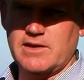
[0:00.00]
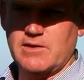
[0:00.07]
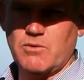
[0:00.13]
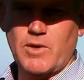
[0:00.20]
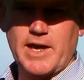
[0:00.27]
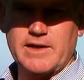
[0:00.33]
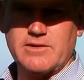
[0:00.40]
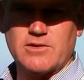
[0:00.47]
they
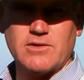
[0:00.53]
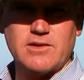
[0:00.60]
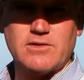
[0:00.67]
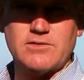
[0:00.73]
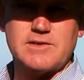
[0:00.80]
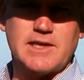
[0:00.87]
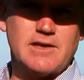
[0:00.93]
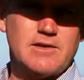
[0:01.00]
wag their
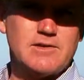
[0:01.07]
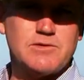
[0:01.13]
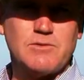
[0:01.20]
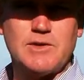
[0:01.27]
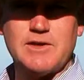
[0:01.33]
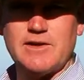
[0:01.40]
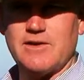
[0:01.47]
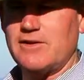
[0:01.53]
little
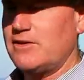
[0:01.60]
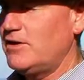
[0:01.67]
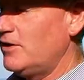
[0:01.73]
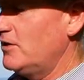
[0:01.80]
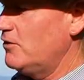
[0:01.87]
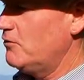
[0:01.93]
tails when they're